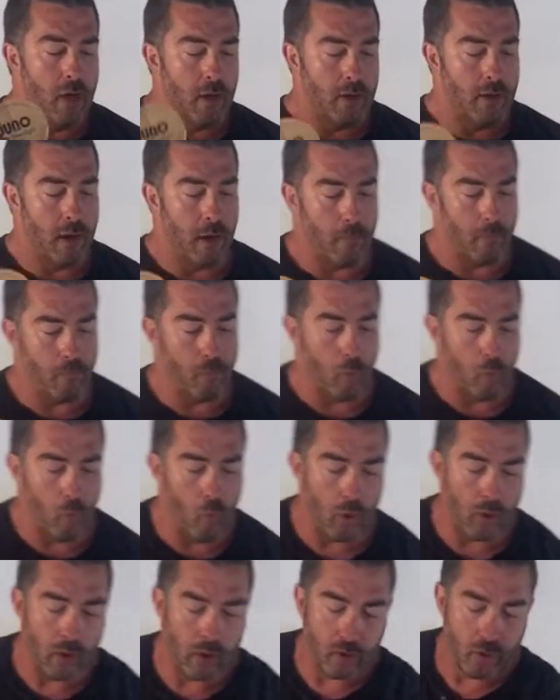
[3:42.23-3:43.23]
Now,
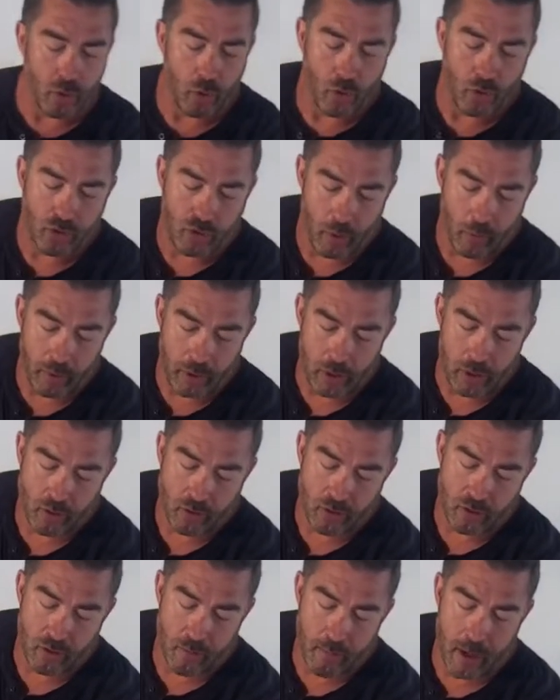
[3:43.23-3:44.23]
one of the tools that we
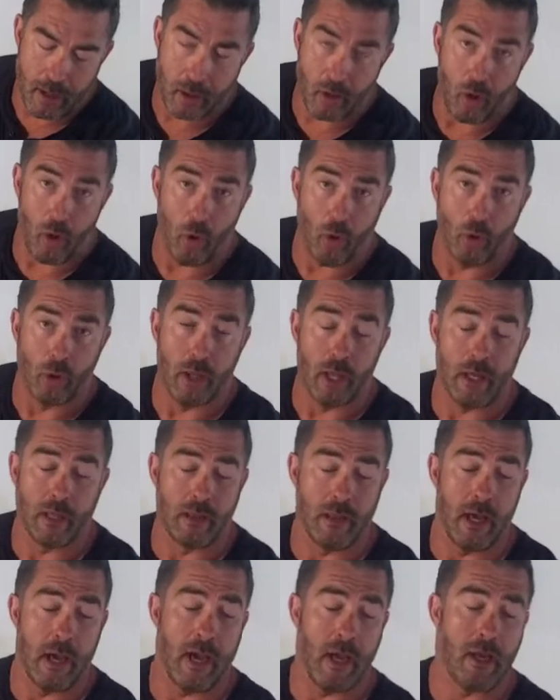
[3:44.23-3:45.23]
use to make a hole like
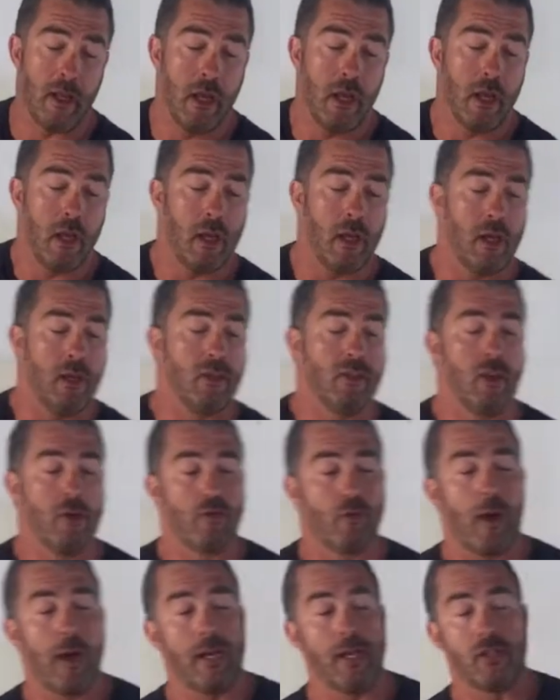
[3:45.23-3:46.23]
that is a
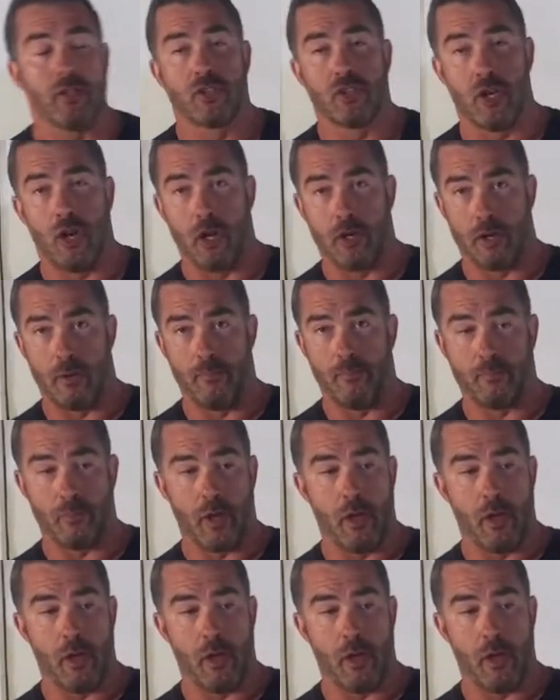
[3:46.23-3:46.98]
radius cutter.